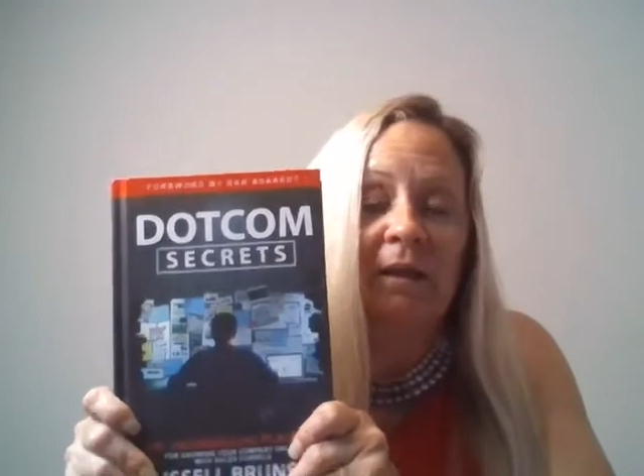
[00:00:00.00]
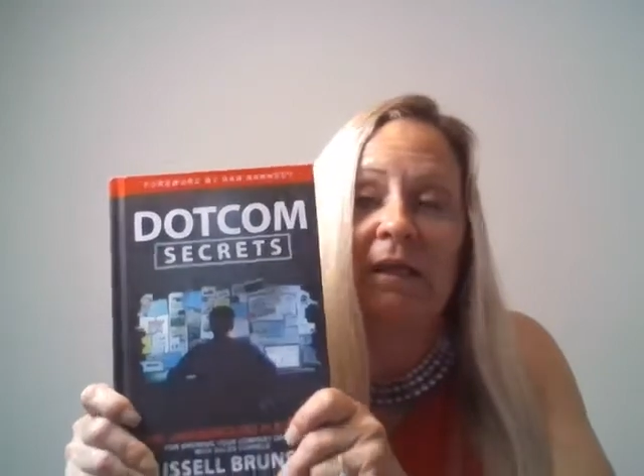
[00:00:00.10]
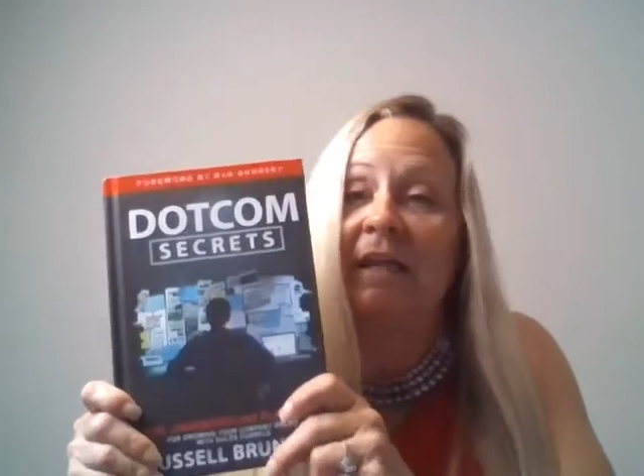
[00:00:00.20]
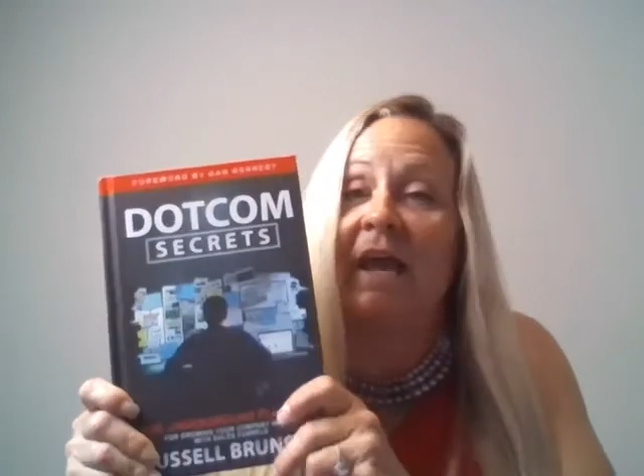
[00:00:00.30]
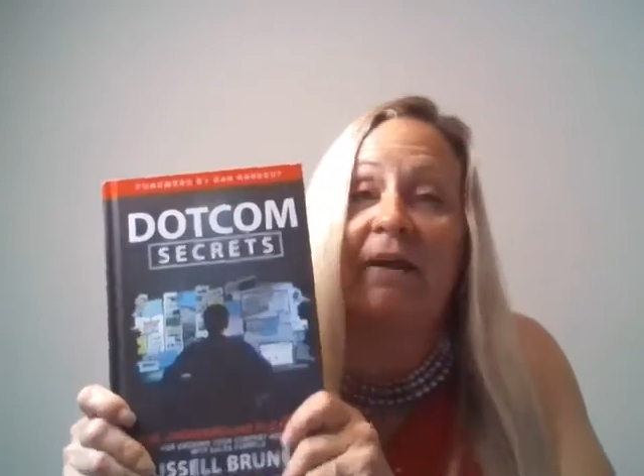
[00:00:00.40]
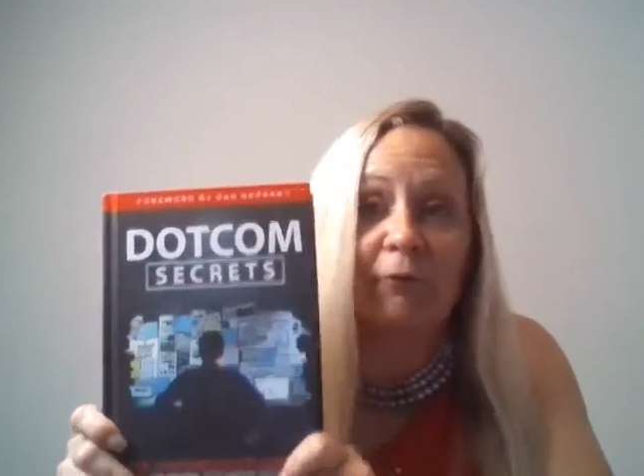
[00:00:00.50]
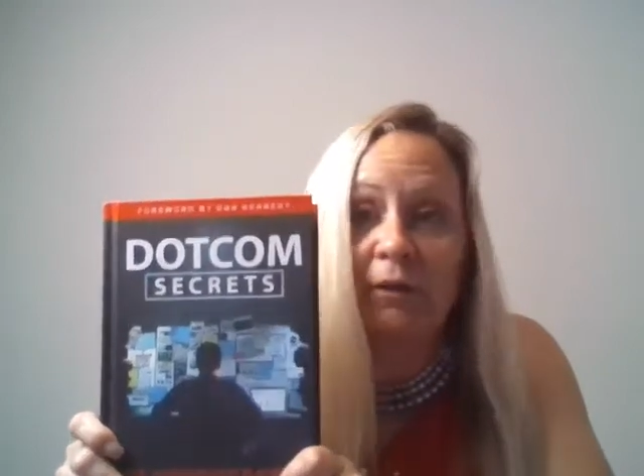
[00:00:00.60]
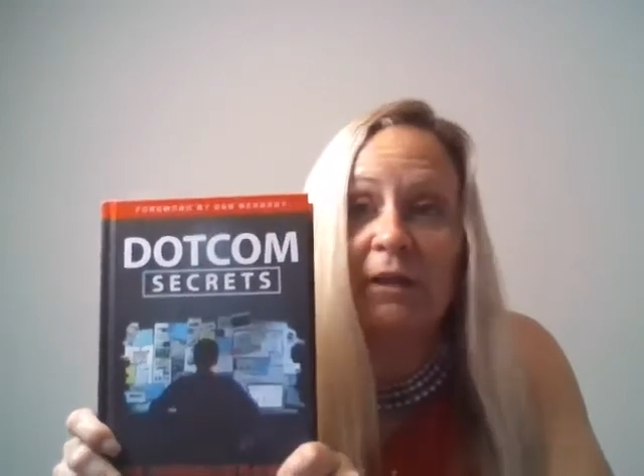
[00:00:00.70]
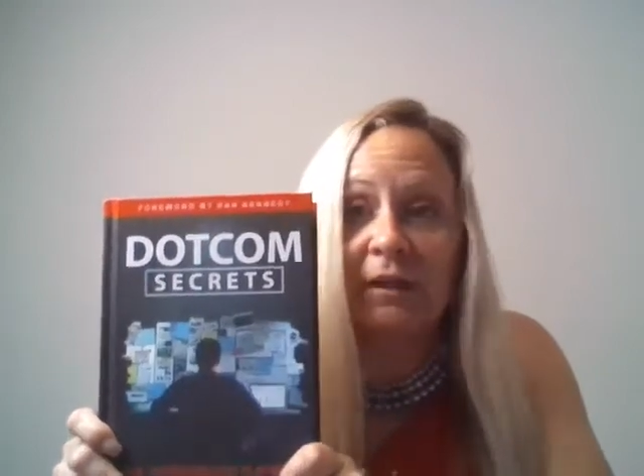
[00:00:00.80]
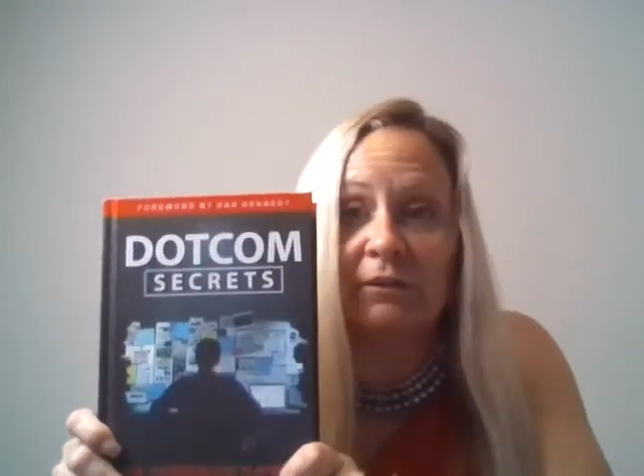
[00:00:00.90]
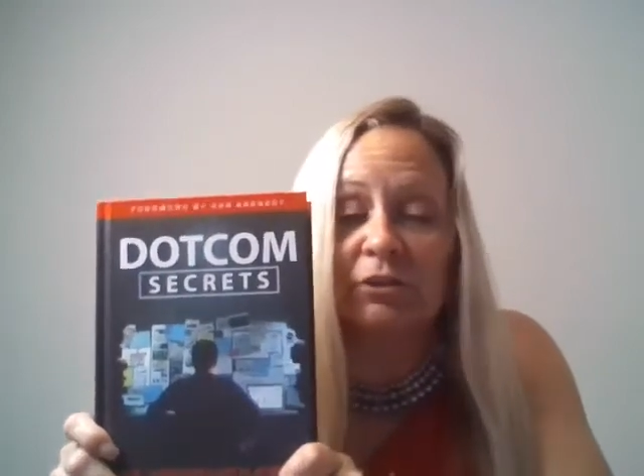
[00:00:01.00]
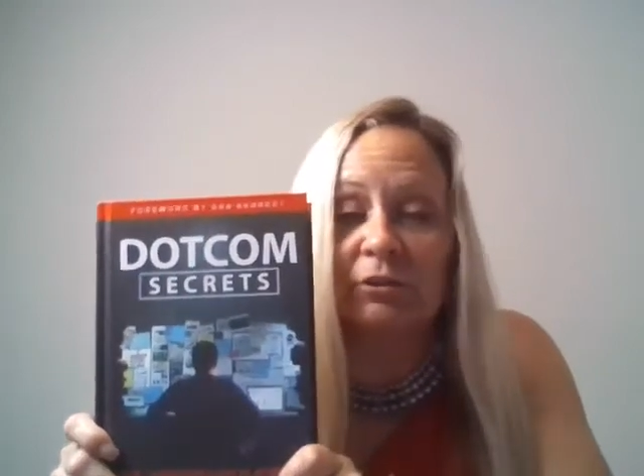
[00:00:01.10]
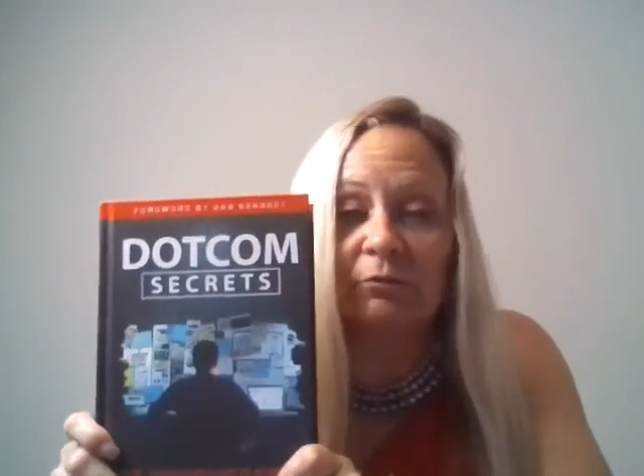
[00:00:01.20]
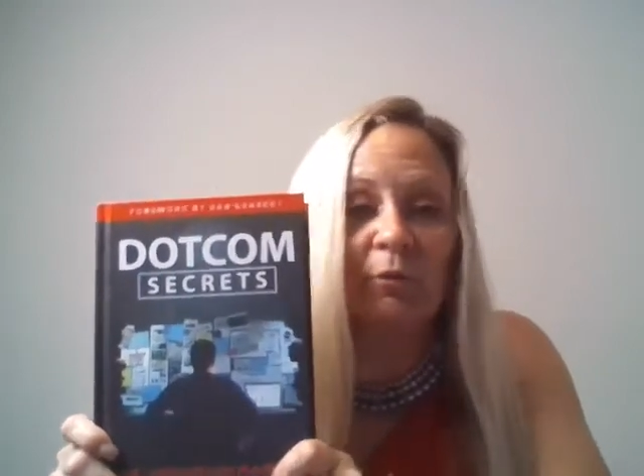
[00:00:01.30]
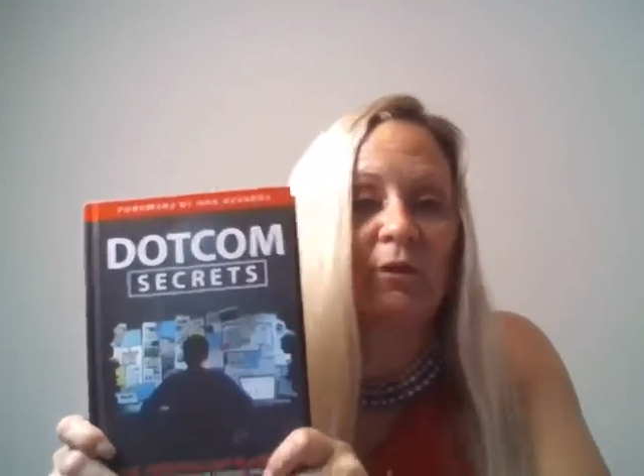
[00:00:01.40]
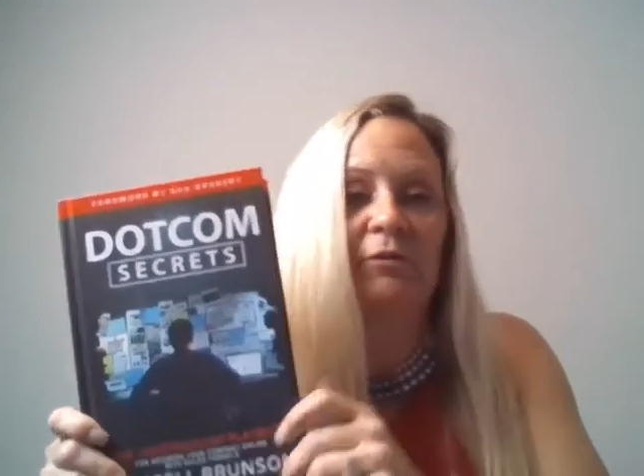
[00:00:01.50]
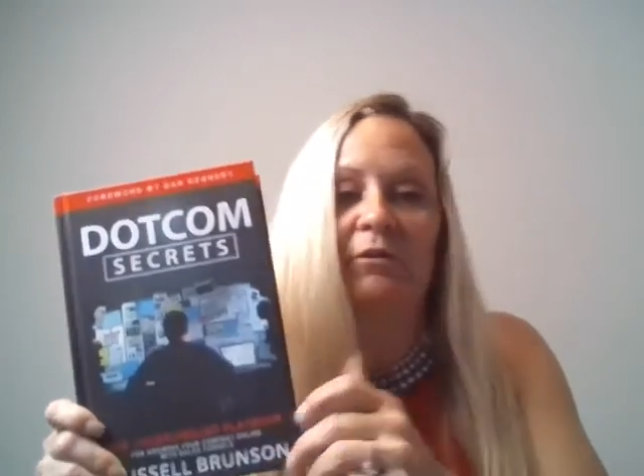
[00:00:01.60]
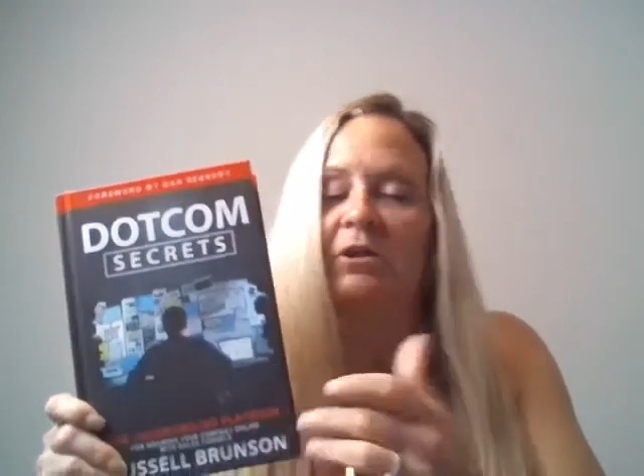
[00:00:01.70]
In every niche, whether you're a